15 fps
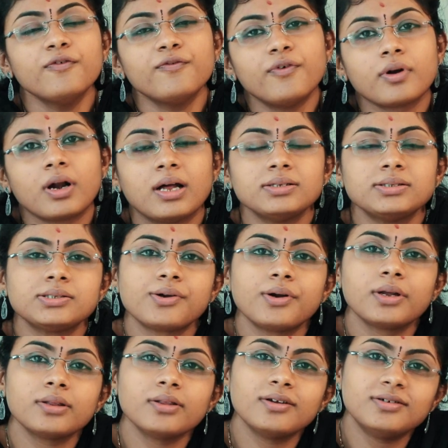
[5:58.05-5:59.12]
For
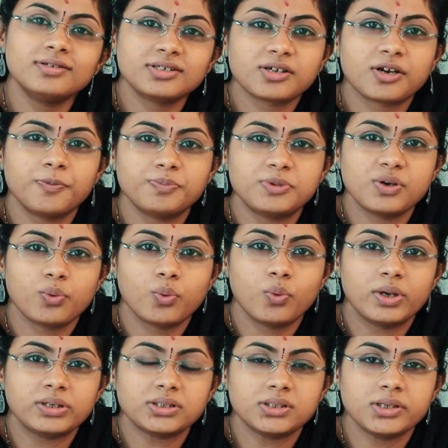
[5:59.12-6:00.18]
answering the descriptive
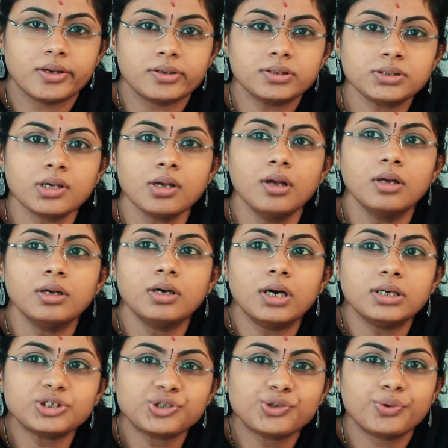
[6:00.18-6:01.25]
questions,
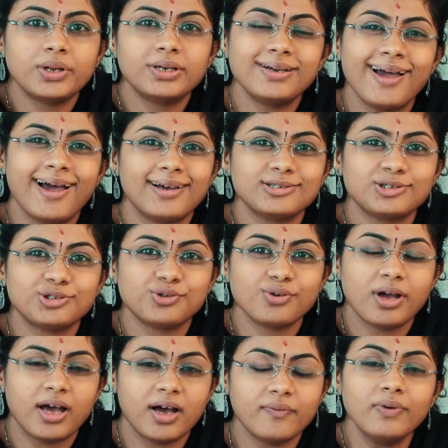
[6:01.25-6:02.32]
student has to
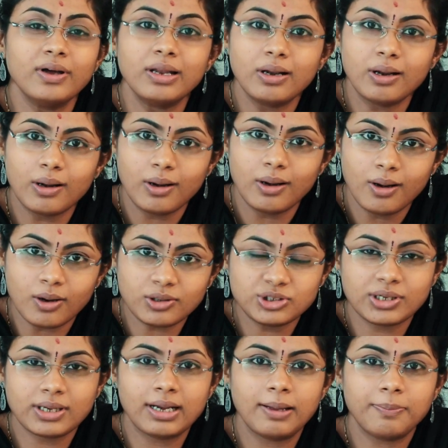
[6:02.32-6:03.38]
have logical